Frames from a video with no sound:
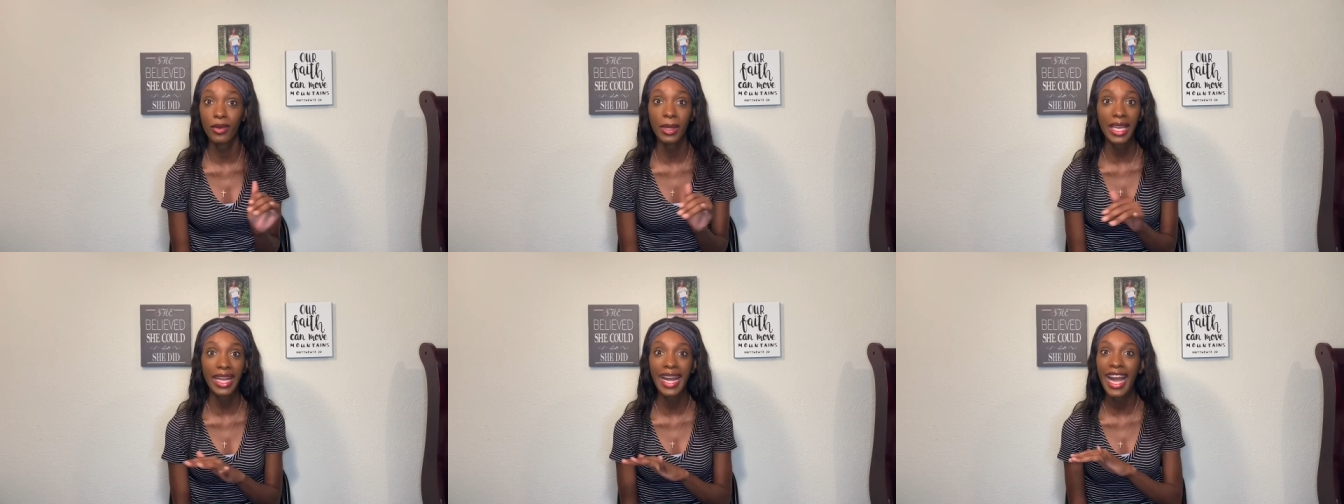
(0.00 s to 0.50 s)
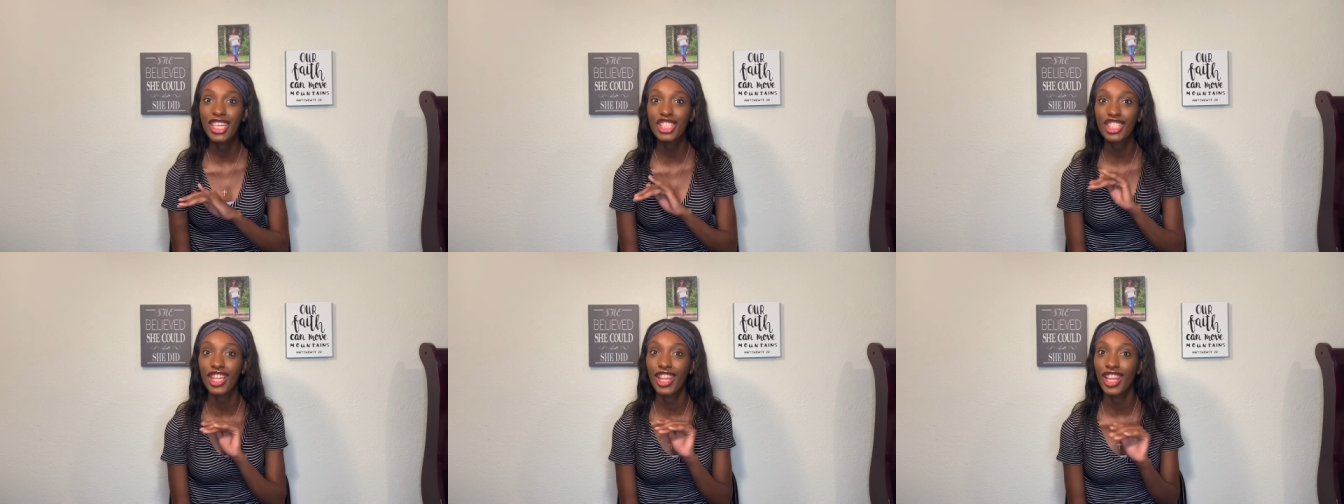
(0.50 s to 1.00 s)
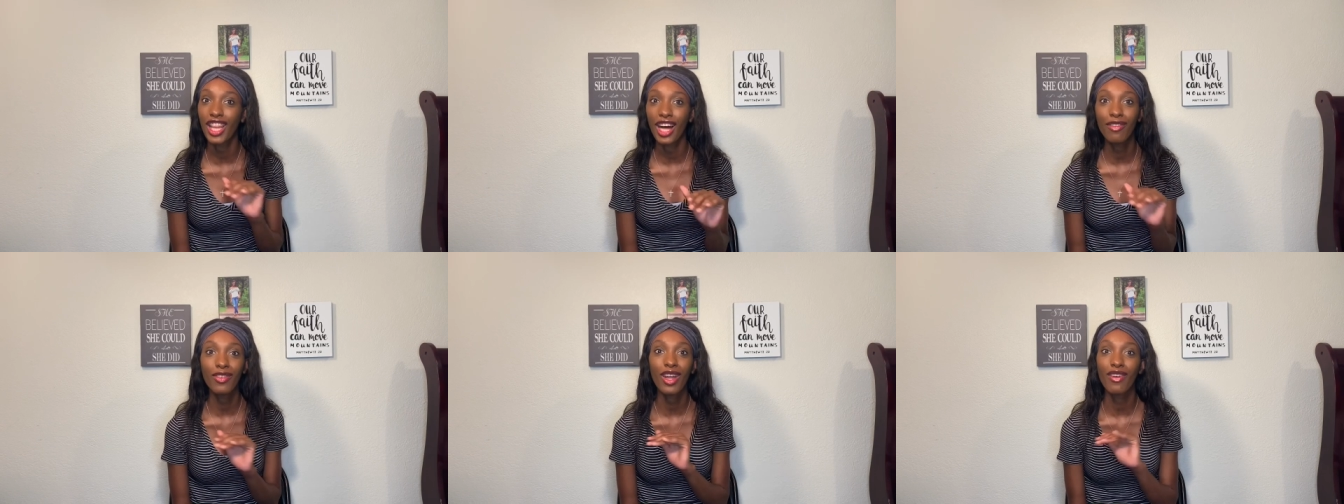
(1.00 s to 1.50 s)
Like, I just love,
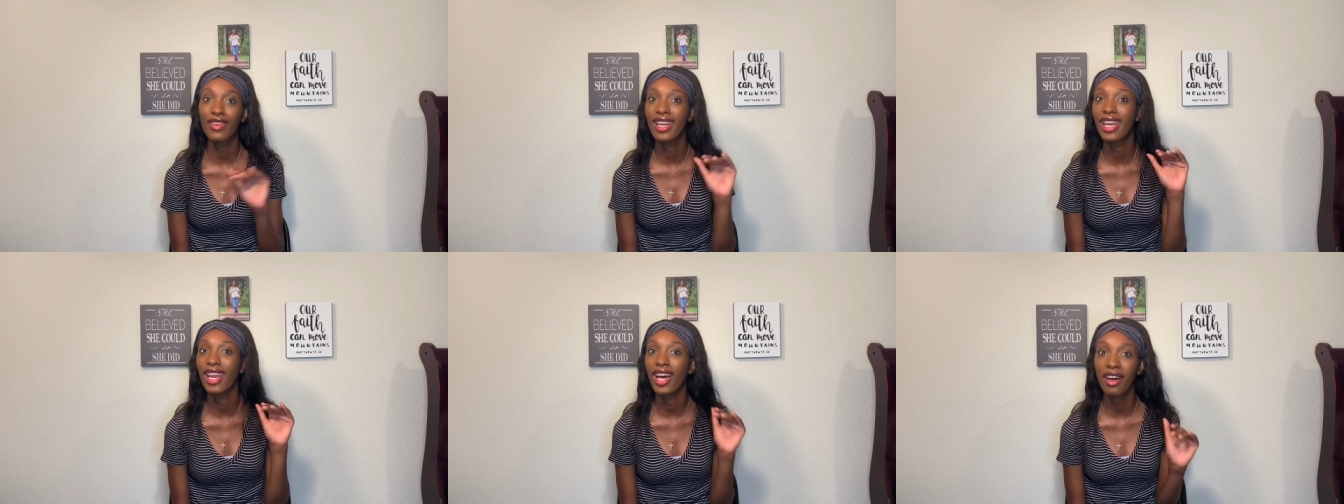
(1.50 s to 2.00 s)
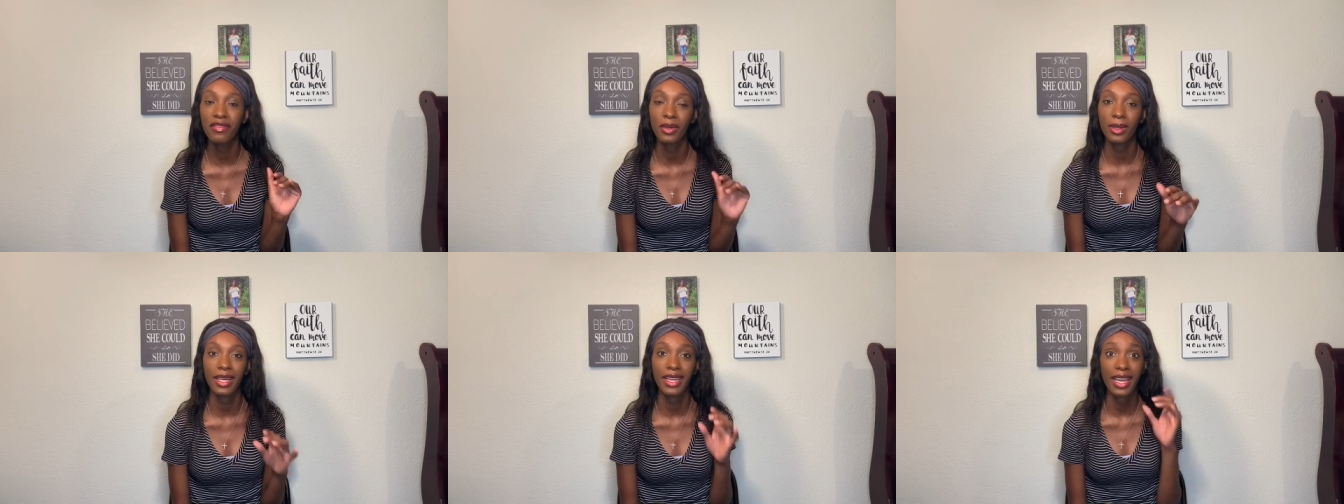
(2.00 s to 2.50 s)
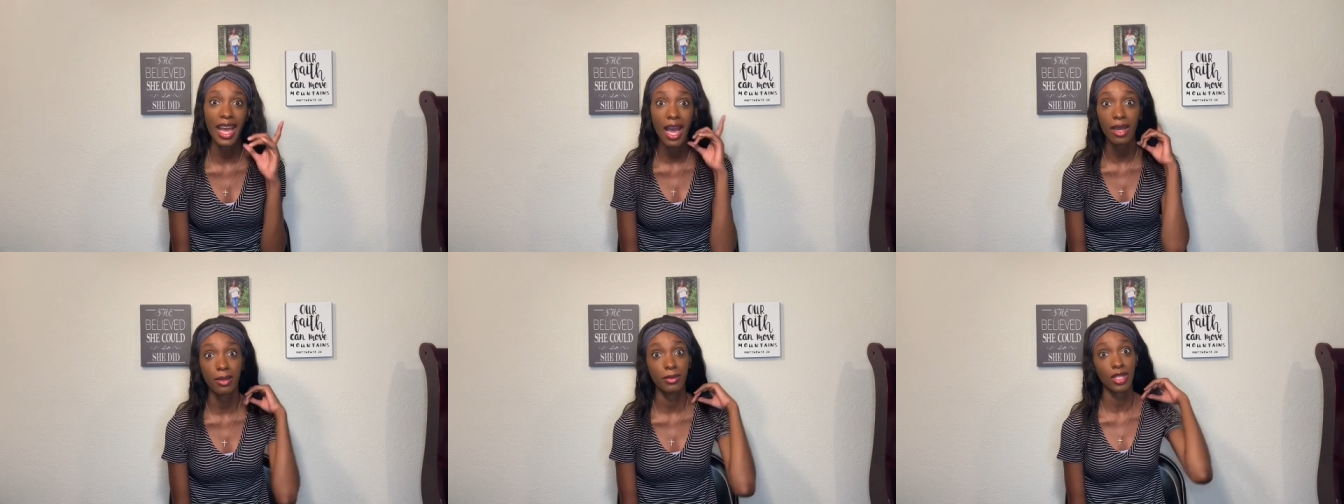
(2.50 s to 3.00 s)
love, love Yolanda
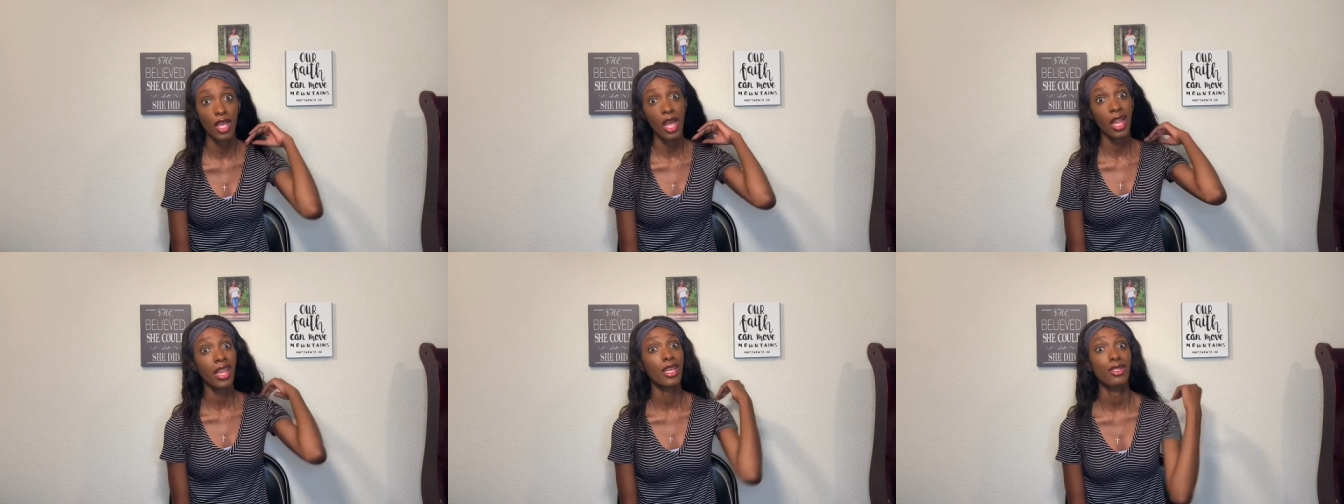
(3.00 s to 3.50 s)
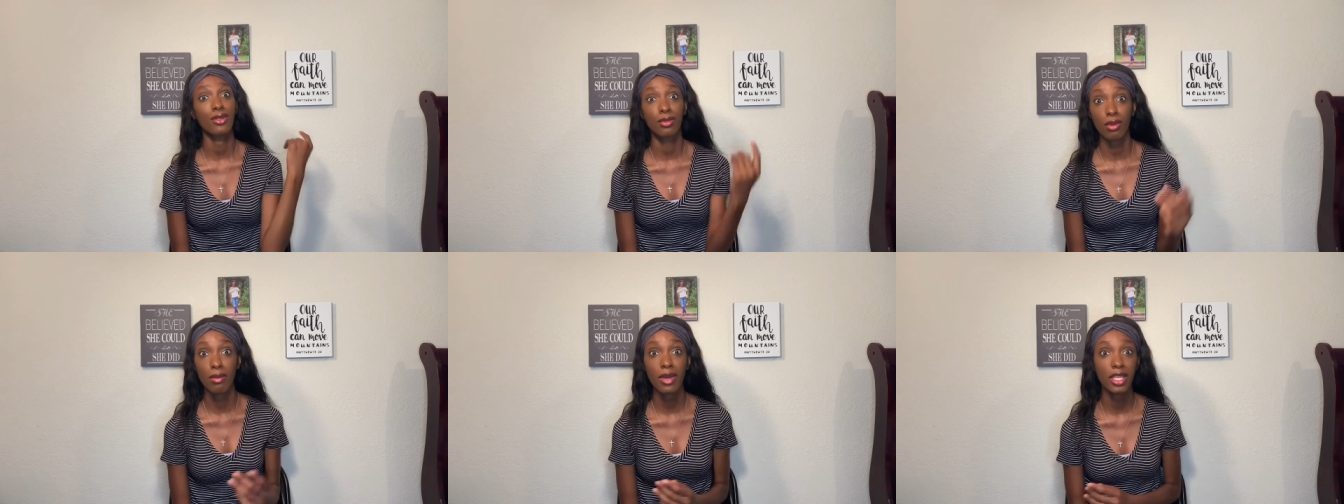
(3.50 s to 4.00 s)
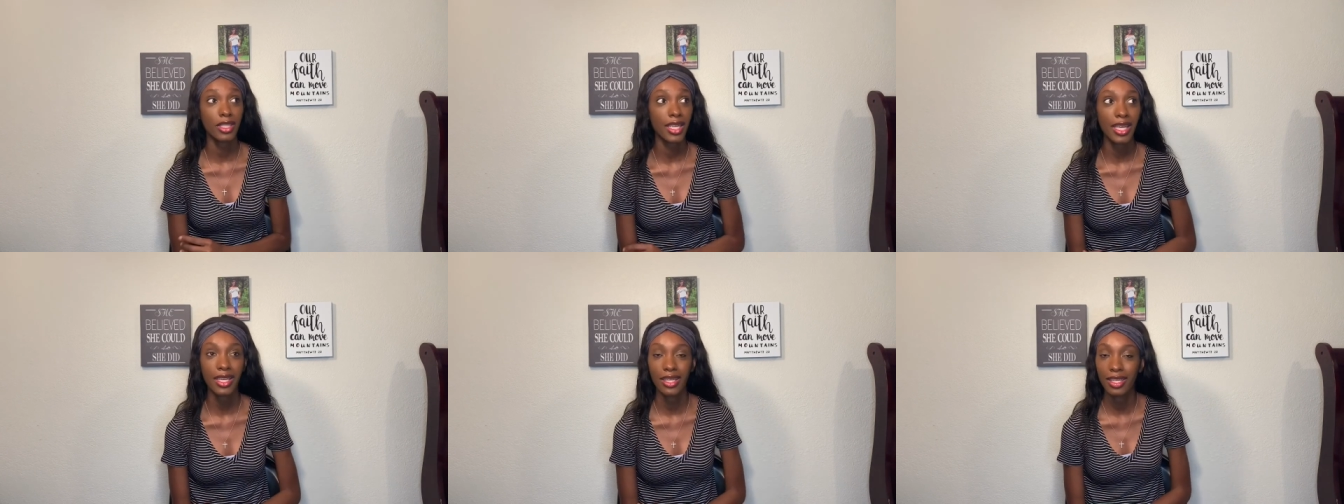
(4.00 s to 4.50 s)
Adams, like, so much.
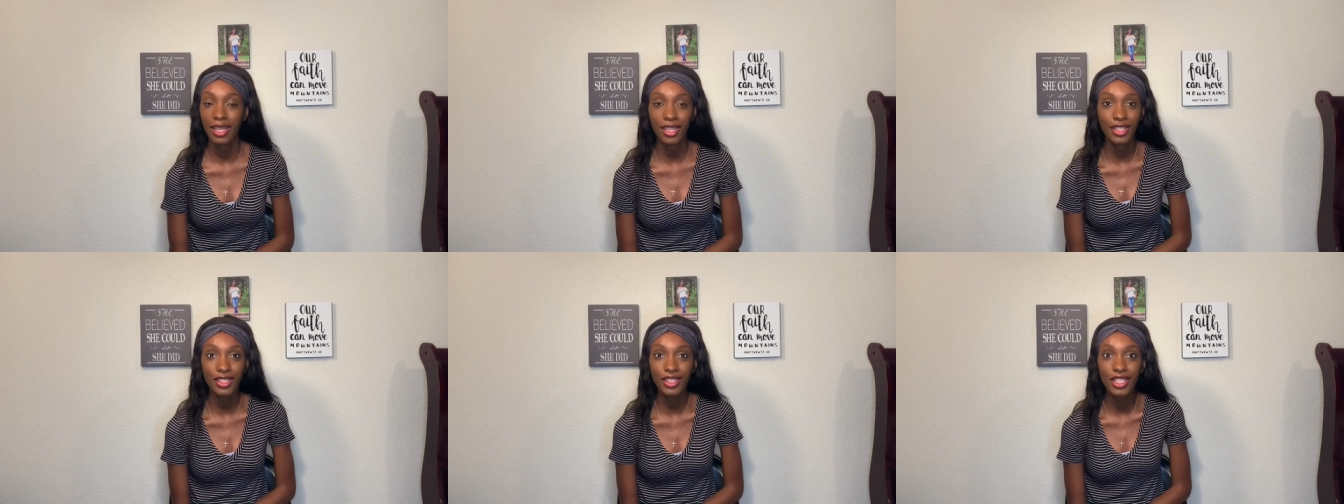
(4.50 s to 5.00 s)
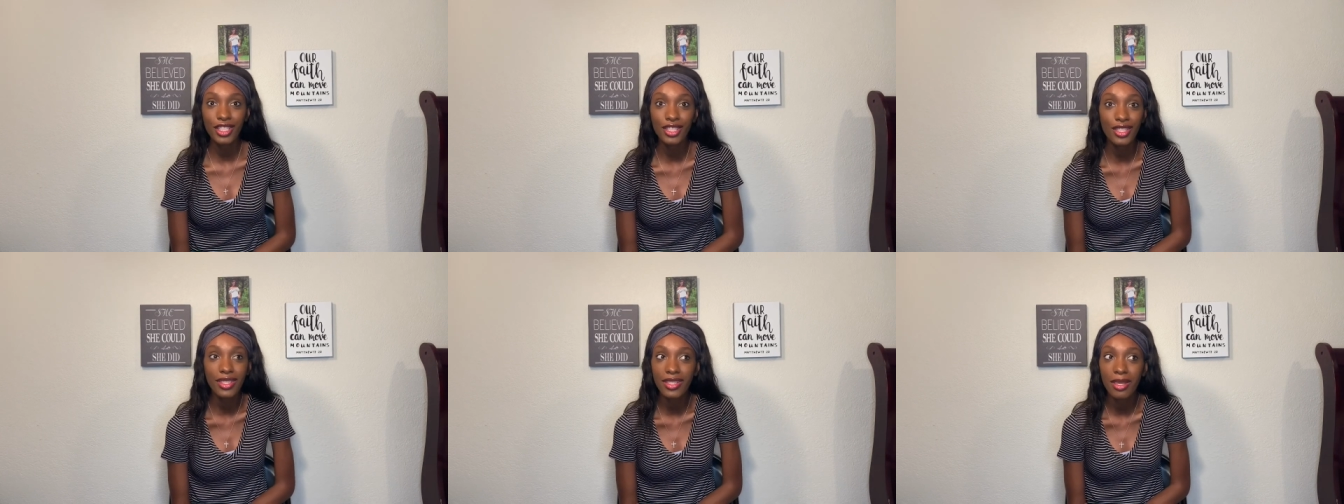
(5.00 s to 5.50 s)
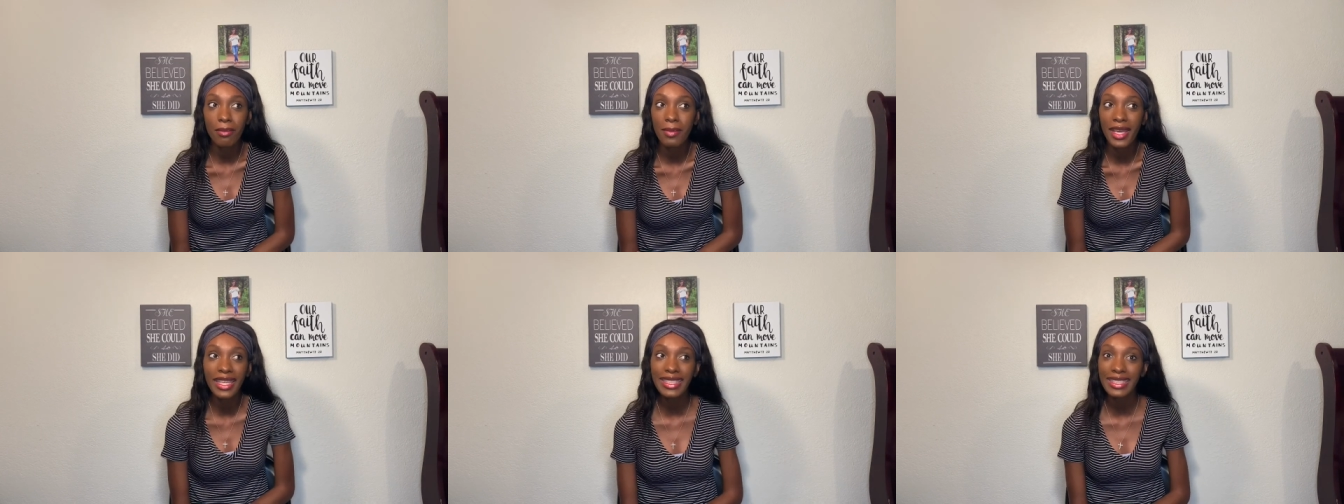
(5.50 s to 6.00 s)
Like, she's just
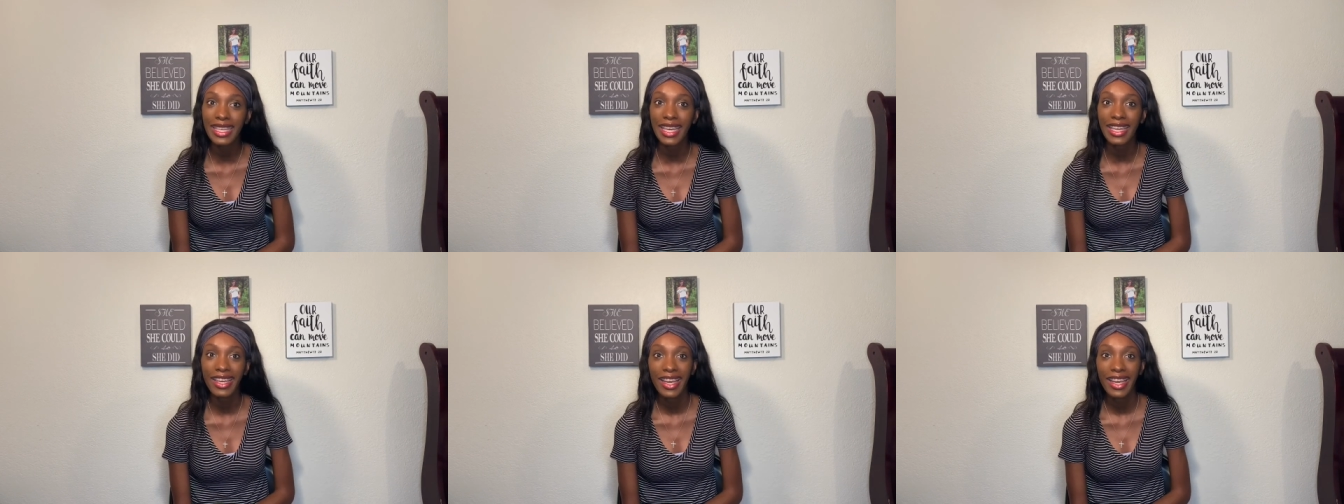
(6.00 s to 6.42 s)
amazing.